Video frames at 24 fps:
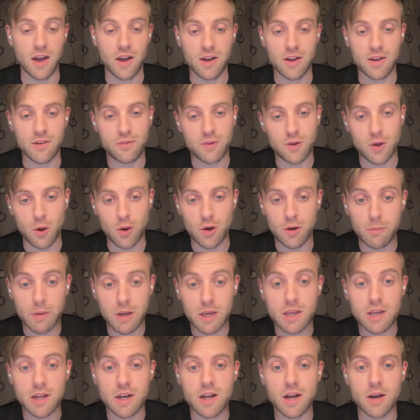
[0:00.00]
Uh, if you go to
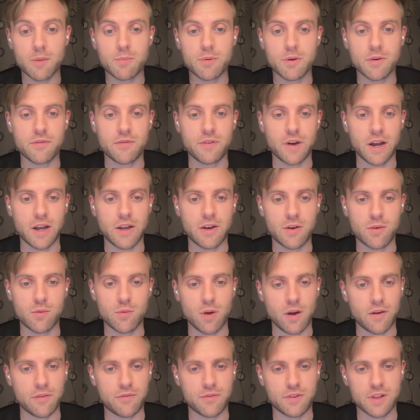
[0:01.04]
my GitHub, you'll find
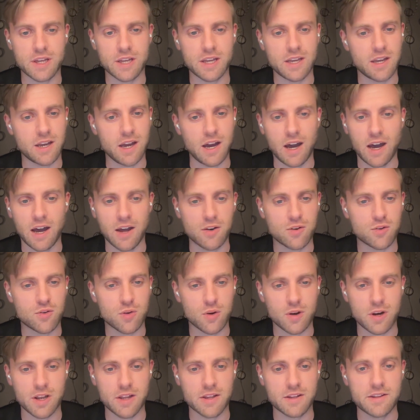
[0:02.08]
roughly one
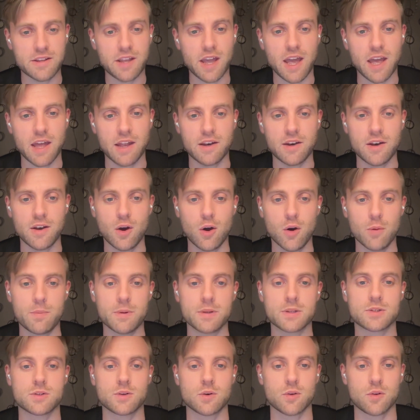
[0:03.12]
hundred ten
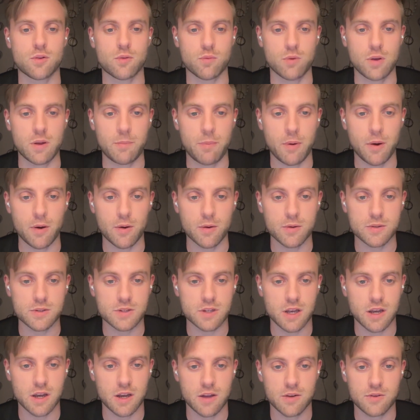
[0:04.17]
open source
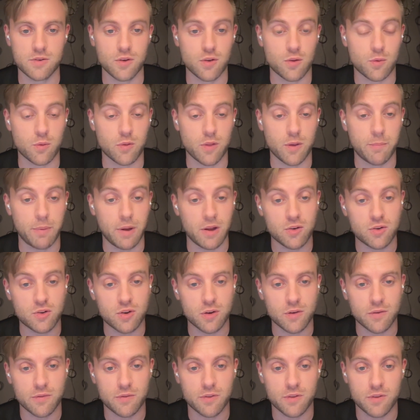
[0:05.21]
repos, uh, just with a
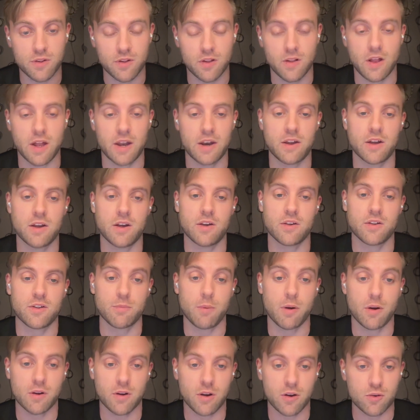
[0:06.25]
bunch of Solana
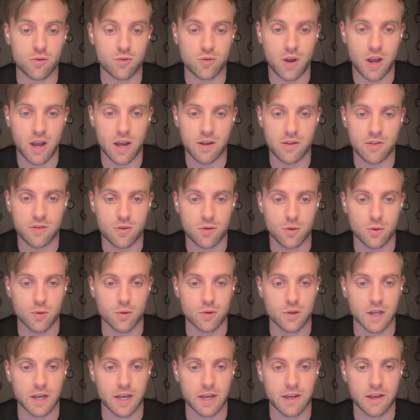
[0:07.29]
smart contracts,
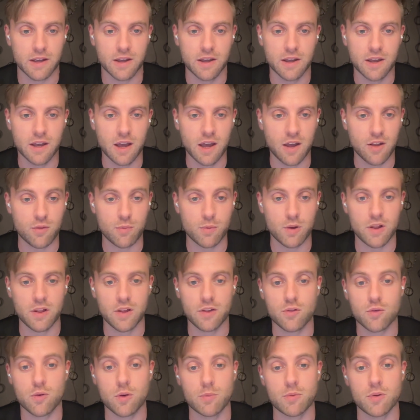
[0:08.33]
tooling, as well
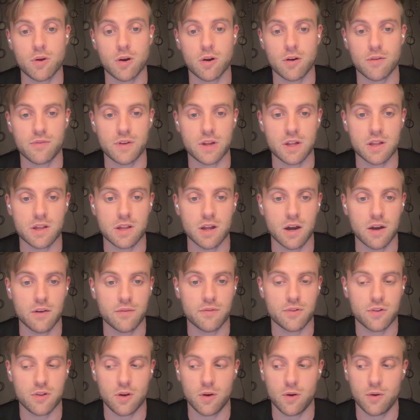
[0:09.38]
as cryptography
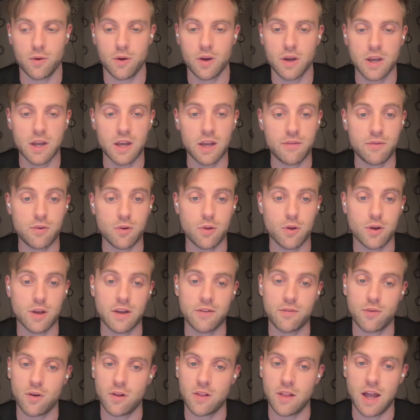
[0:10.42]
stuff. So if you're
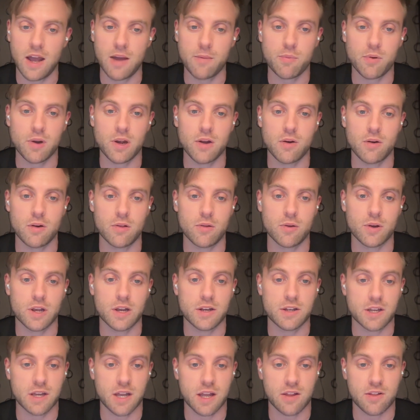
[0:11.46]
looking for a library or you're
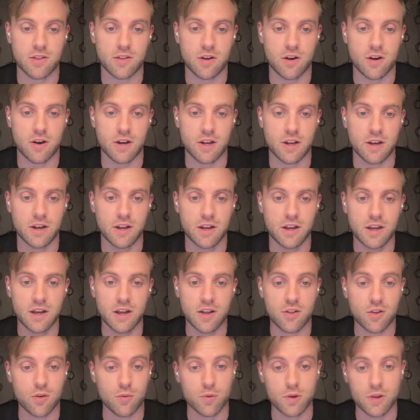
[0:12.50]
looking to get started,
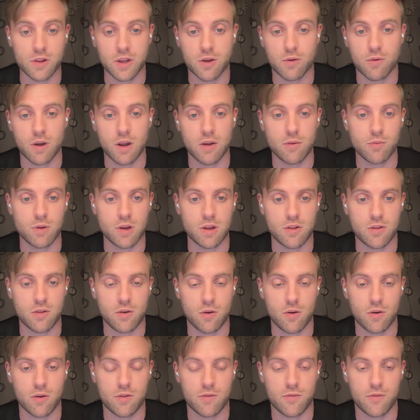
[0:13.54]
it's a really great
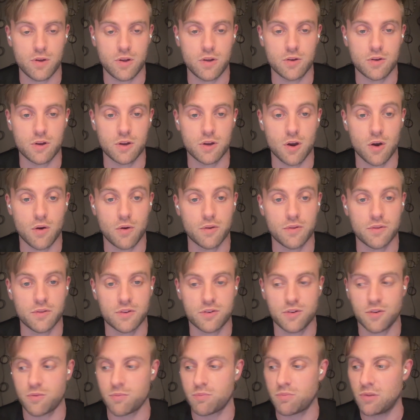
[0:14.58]
resource for you to go
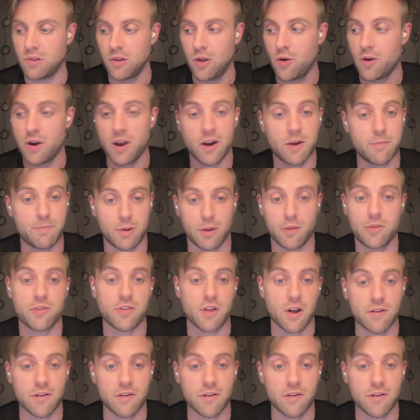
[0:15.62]
and just learn how to build